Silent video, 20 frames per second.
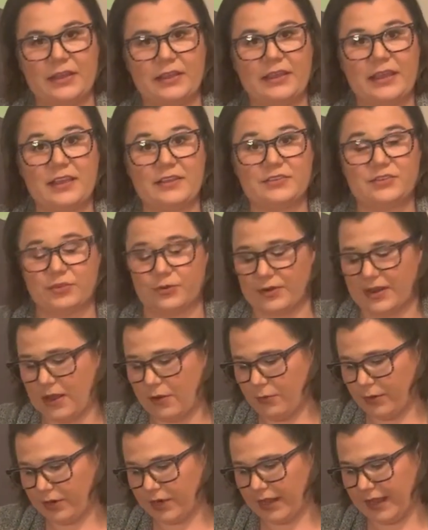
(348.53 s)
Yes, so now
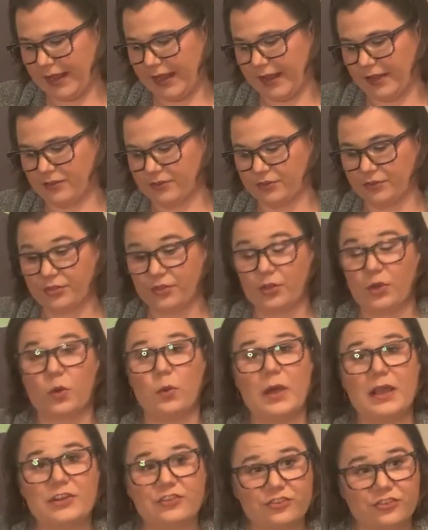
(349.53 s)
we're going to answer the
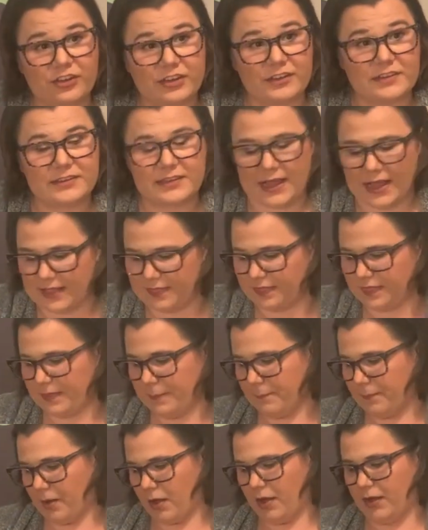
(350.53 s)
questions at the
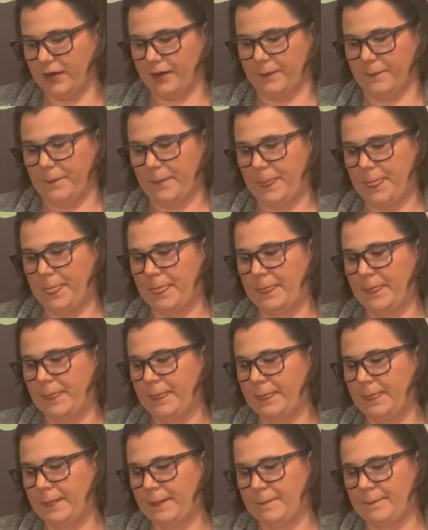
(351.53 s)
bottom.
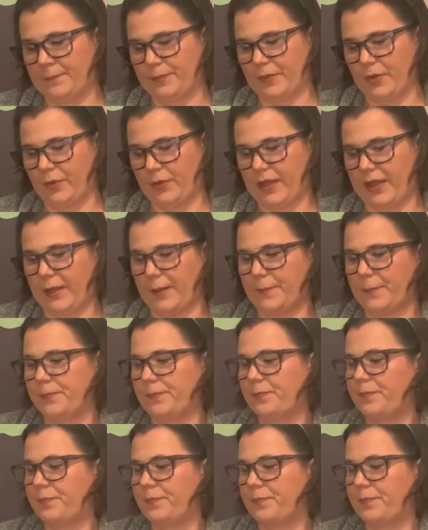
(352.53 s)
Okay.